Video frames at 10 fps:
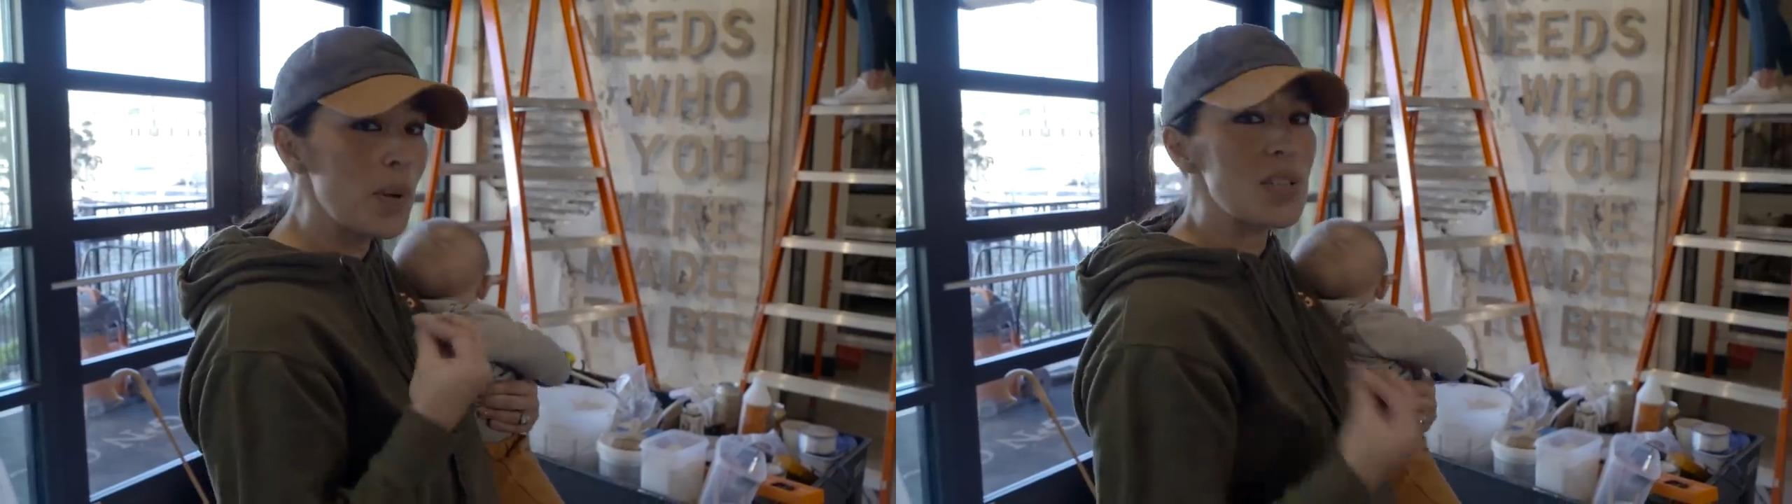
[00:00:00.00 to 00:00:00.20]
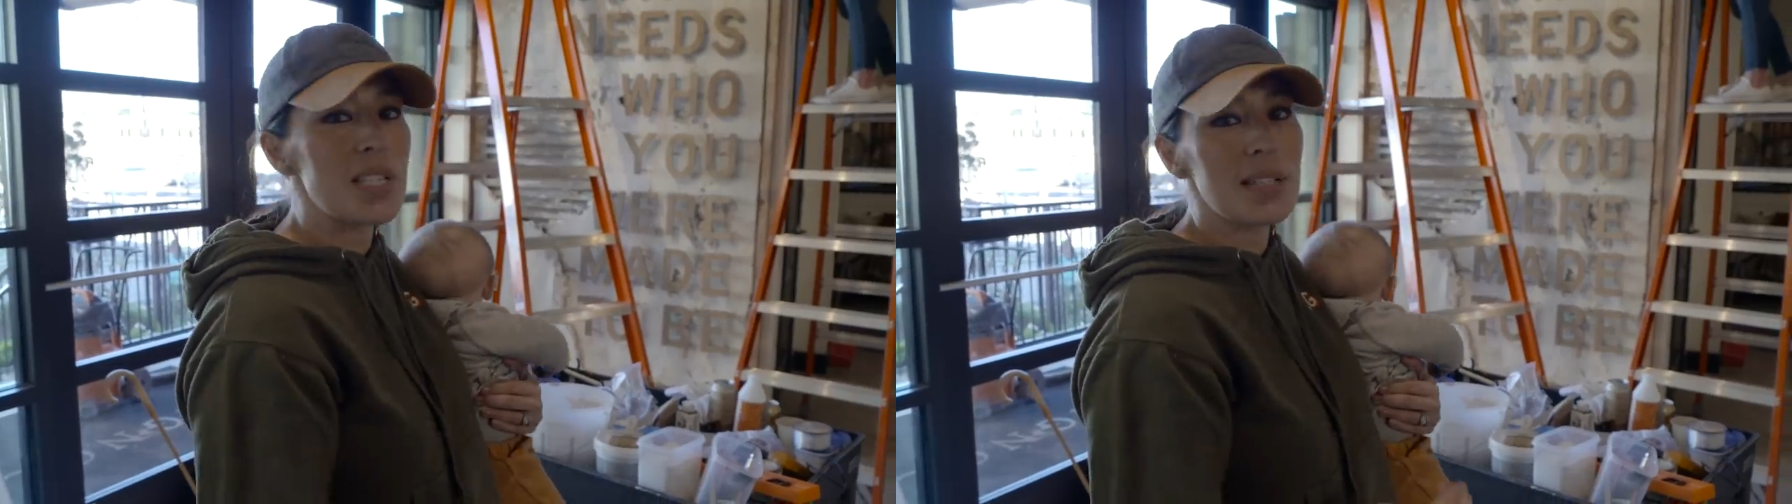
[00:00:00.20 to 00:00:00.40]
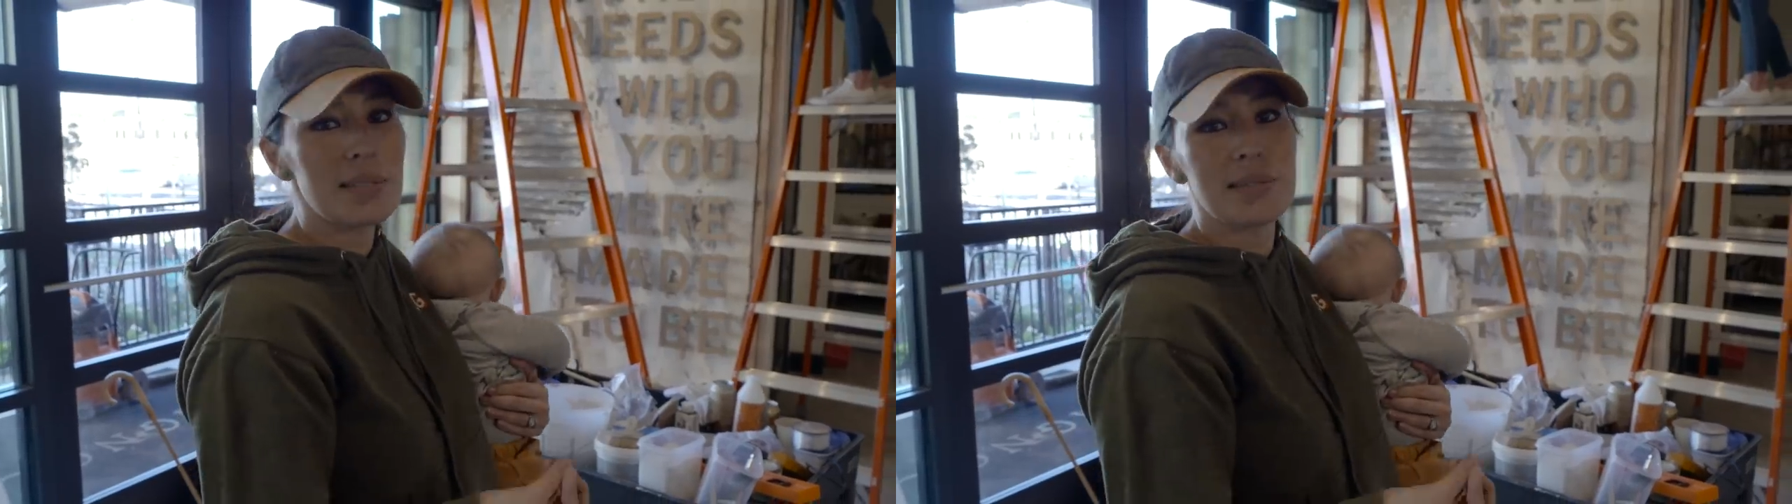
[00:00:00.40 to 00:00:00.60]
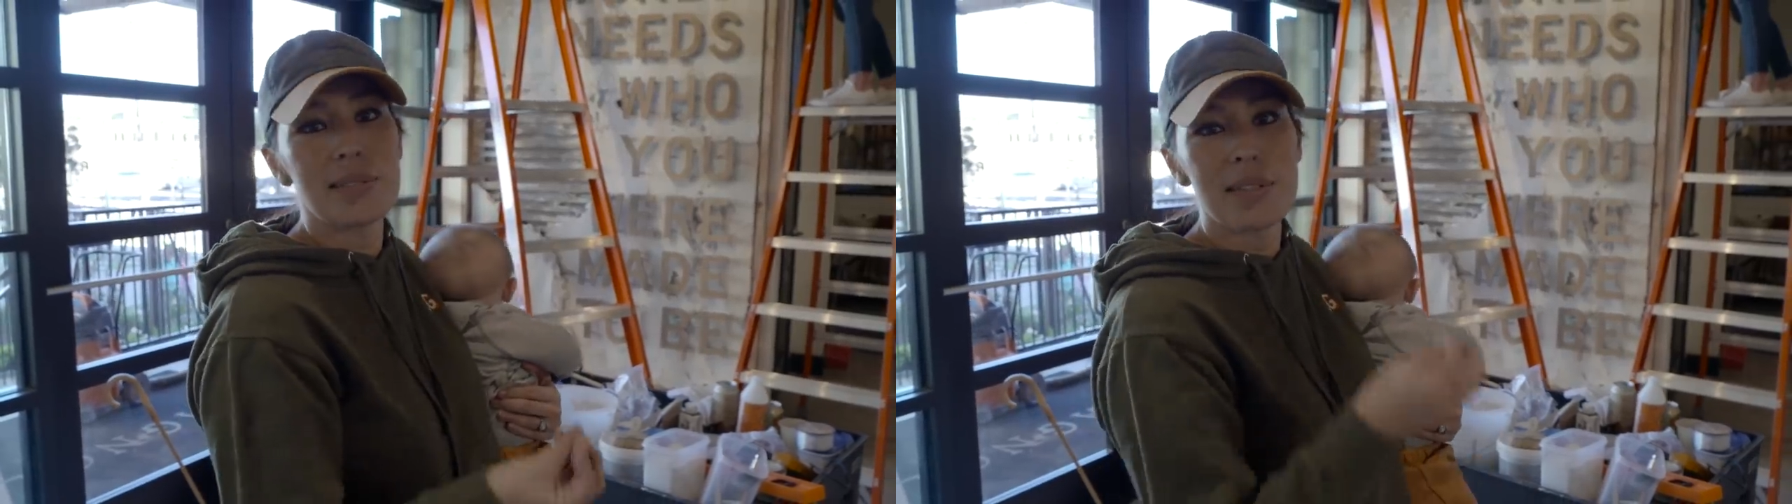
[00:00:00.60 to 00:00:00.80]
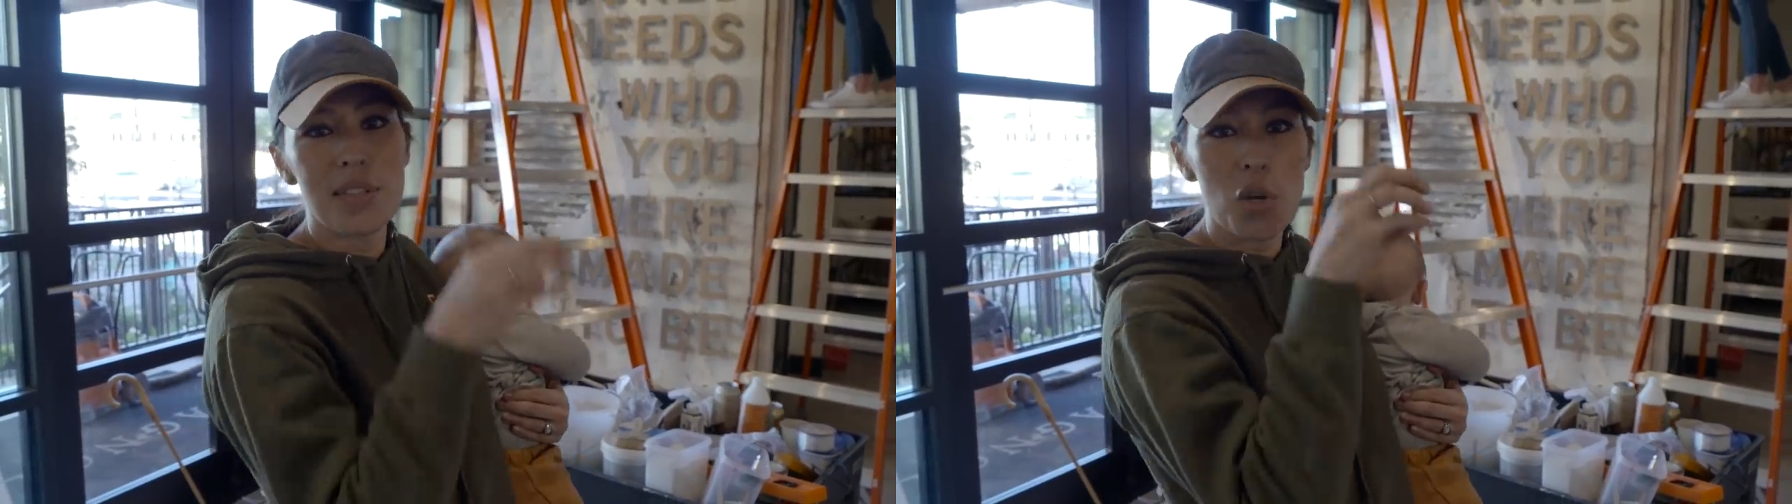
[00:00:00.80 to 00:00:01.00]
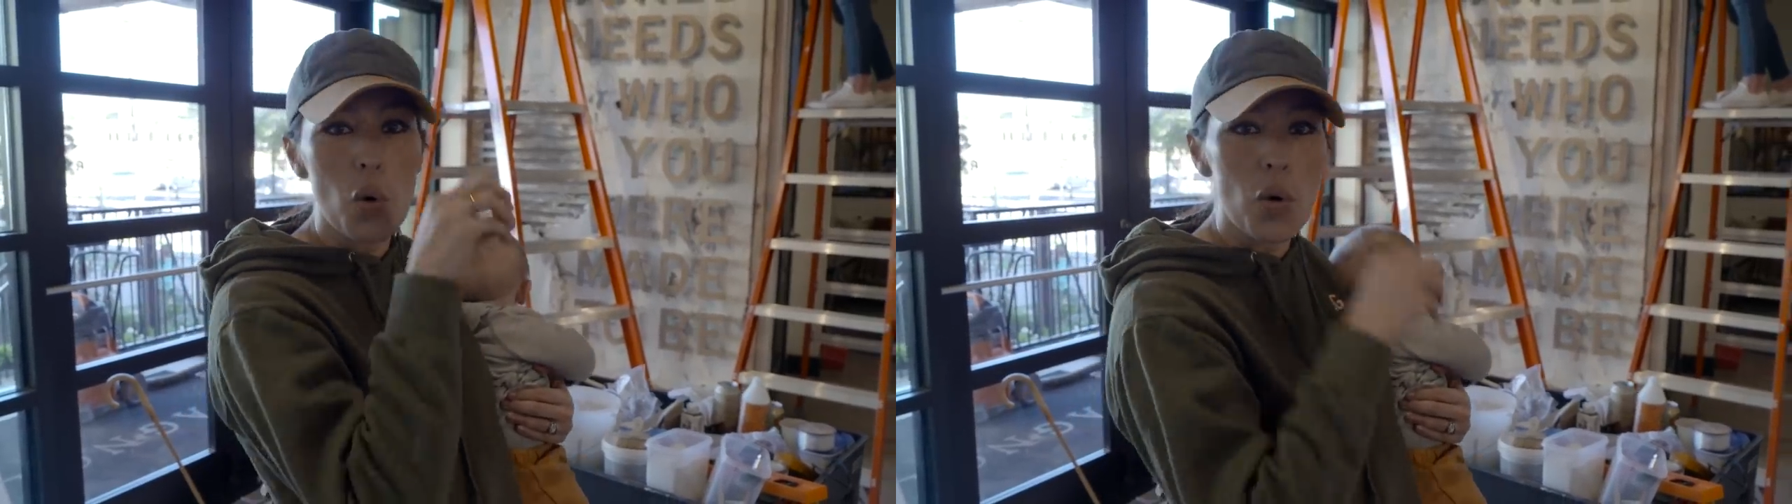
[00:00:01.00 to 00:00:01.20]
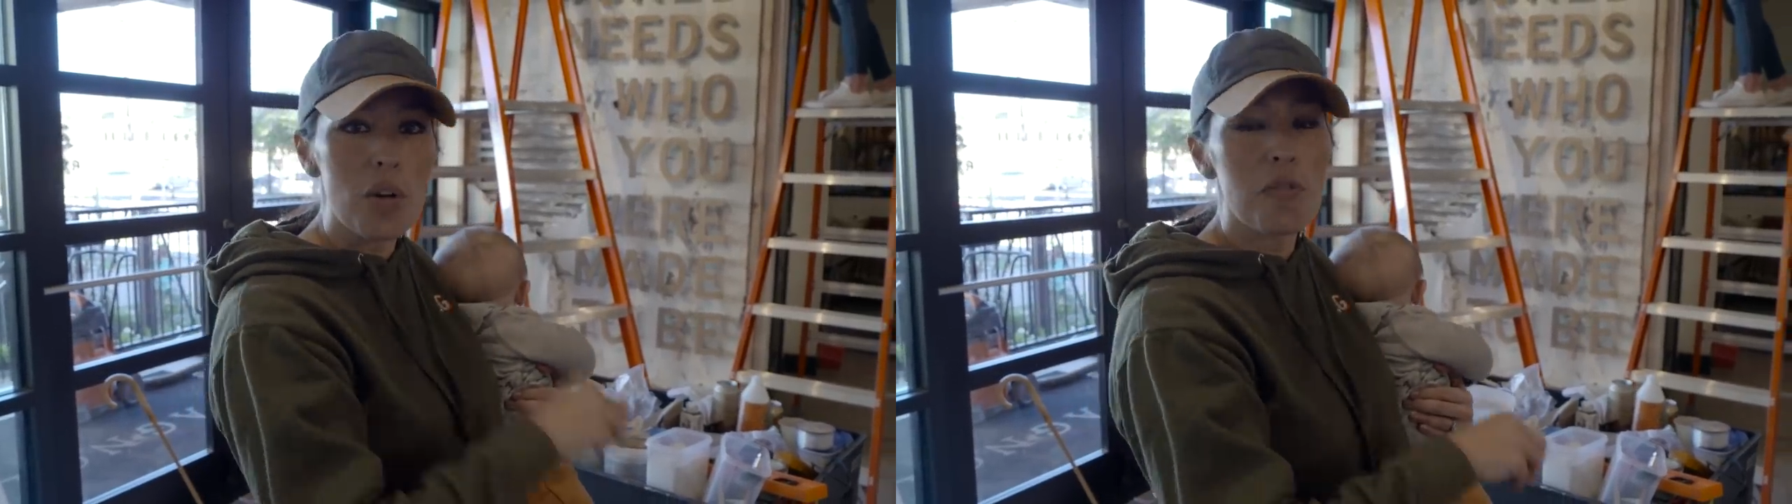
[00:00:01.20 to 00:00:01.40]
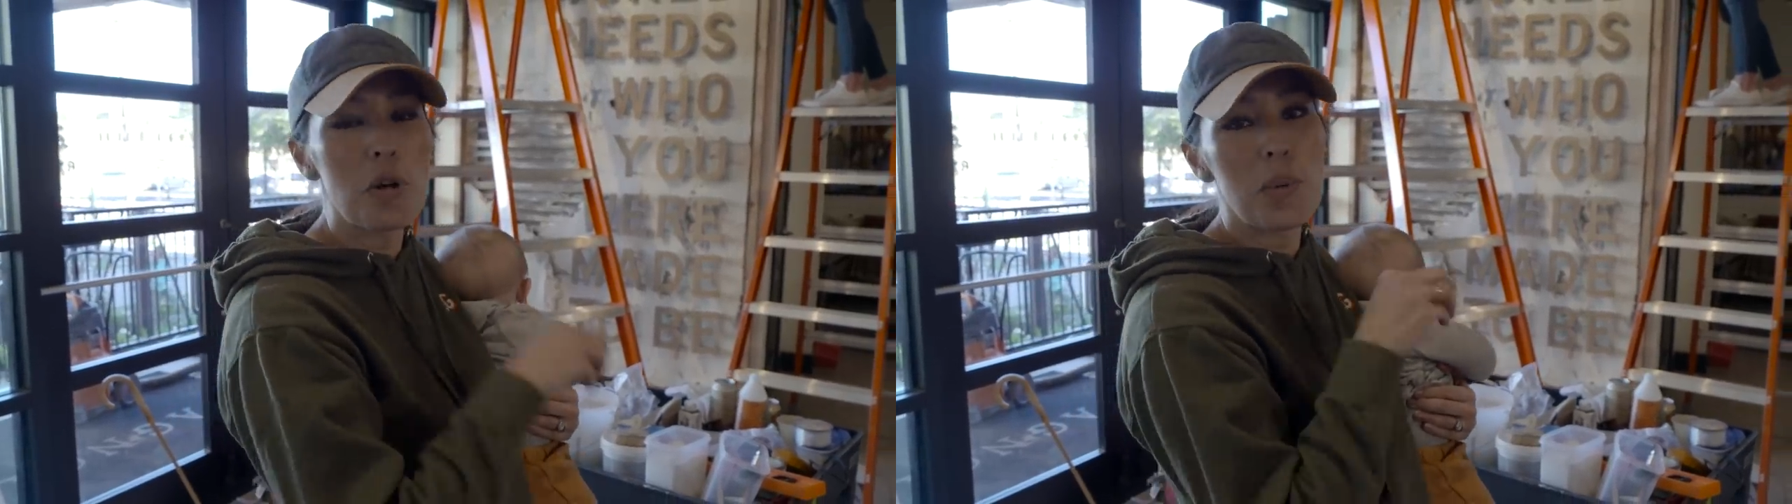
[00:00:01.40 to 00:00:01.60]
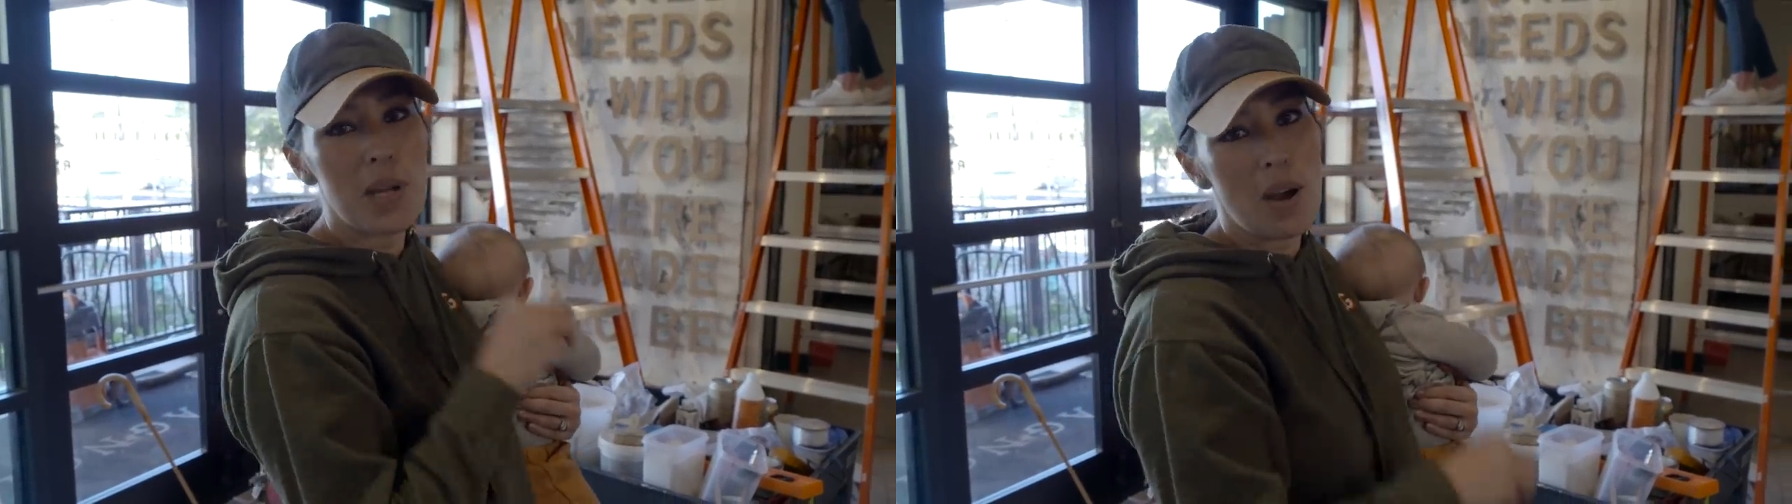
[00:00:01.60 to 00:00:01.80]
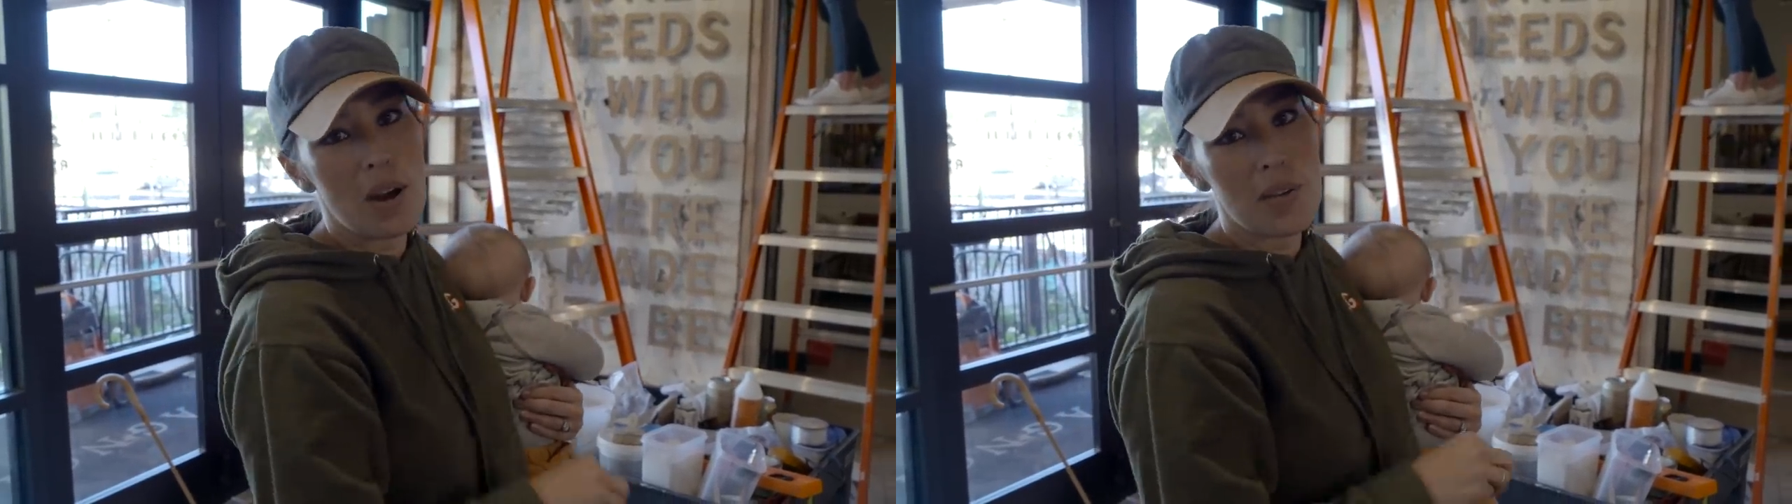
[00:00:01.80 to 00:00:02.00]
person, the core of who
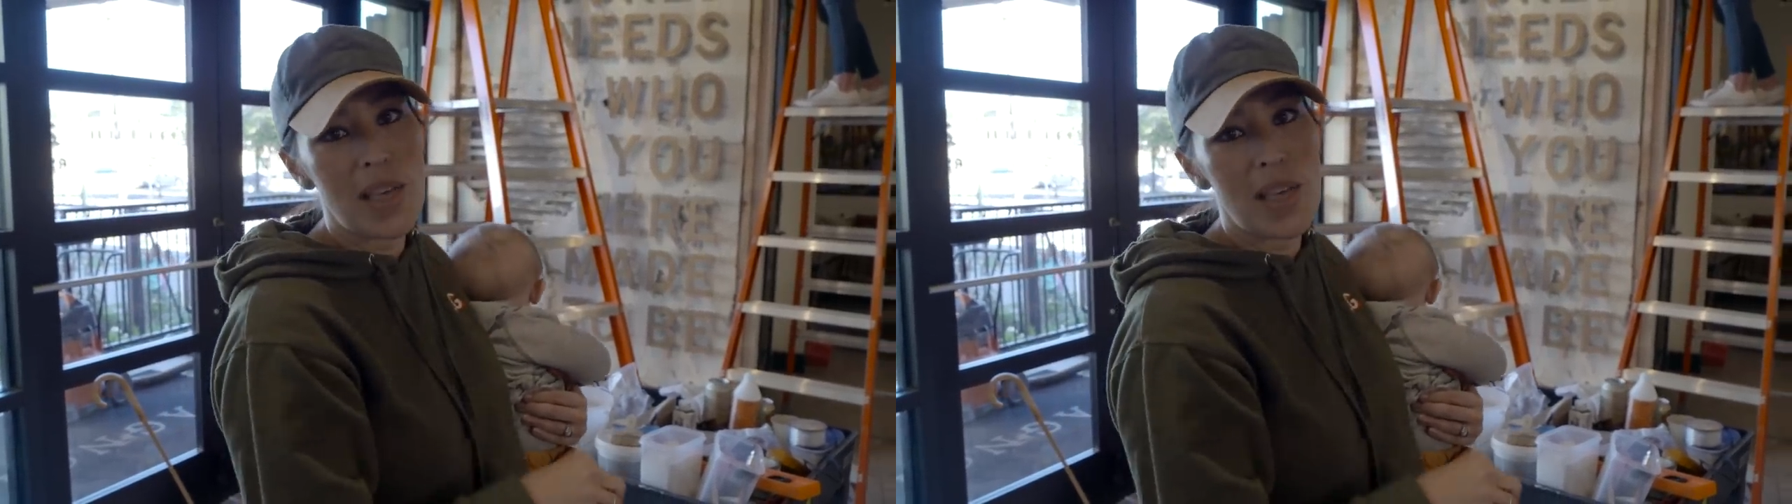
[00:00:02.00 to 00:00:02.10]
we are,